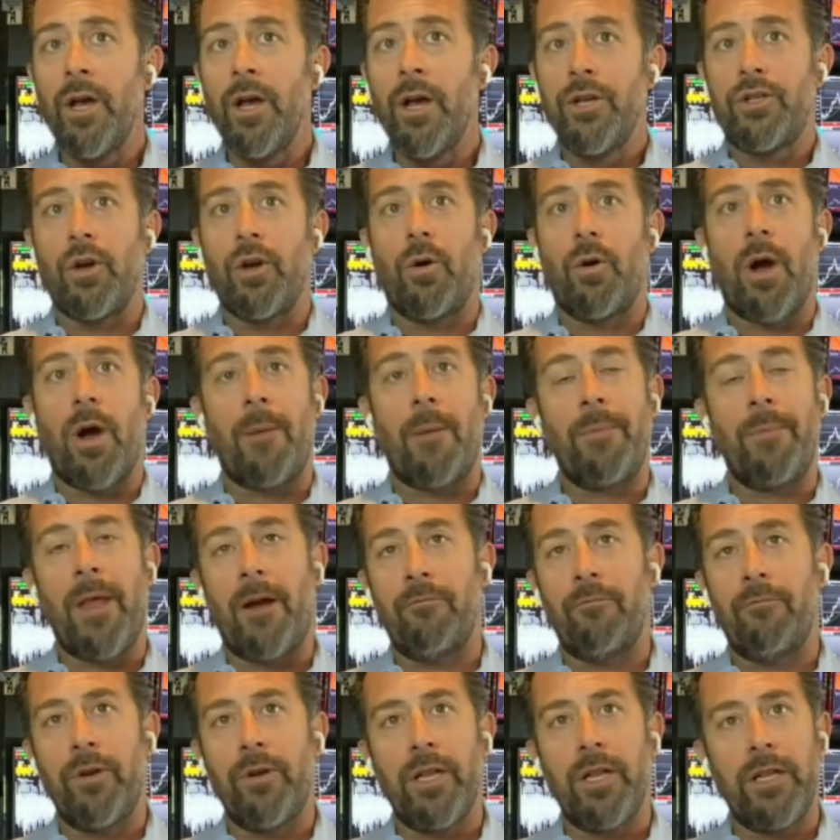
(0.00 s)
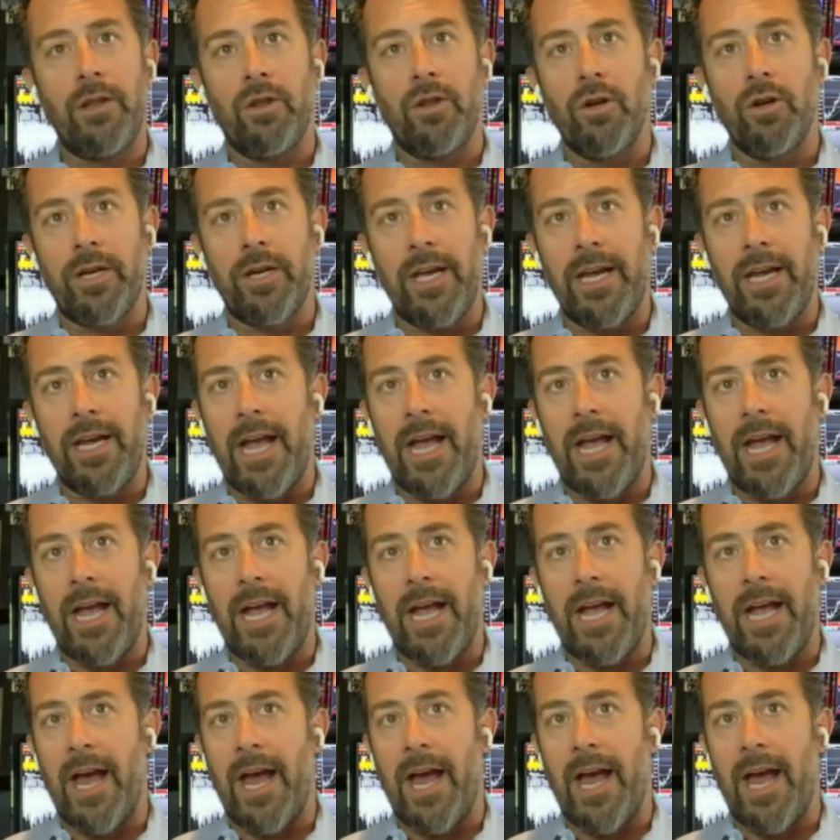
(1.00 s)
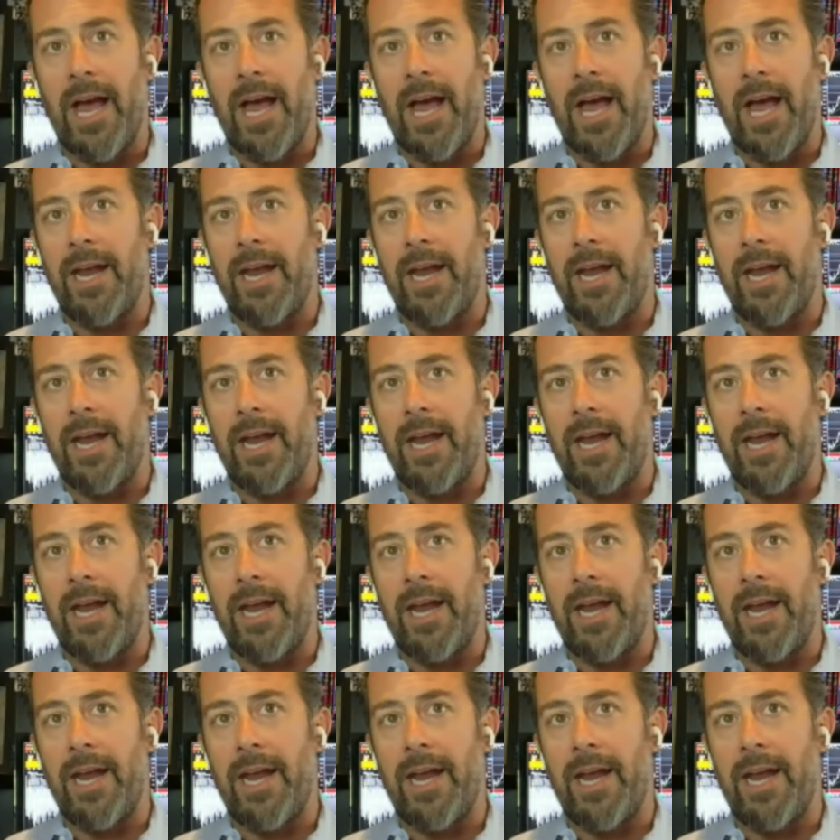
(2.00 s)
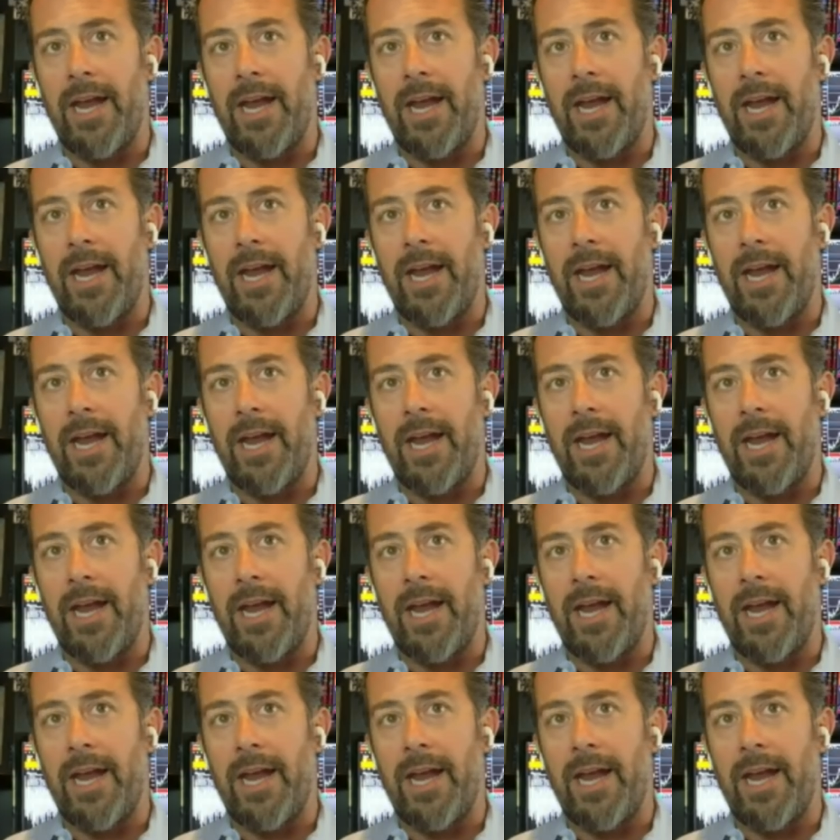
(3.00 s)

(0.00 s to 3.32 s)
Mm-hmm. So I'm not really looking at it